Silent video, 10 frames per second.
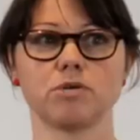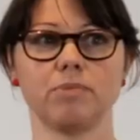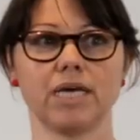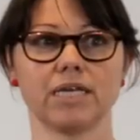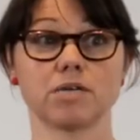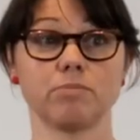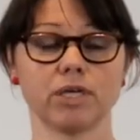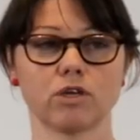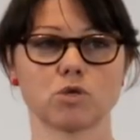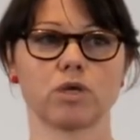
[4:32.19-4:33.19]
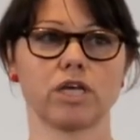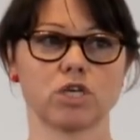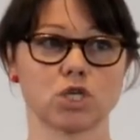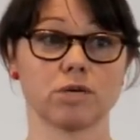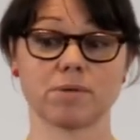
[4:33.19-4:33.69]
to begin to build those
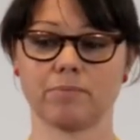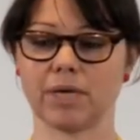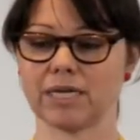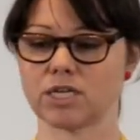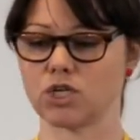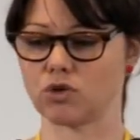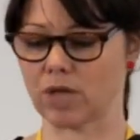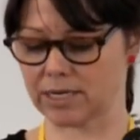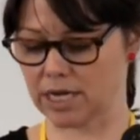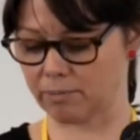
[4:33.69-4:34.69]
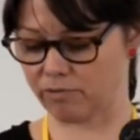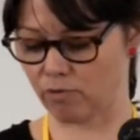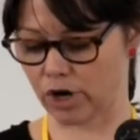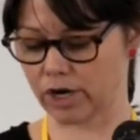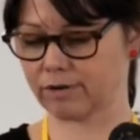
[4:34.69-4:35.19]
relationships and begin to do that type of
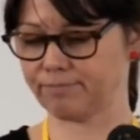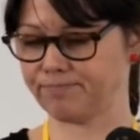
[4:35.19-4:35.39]
work.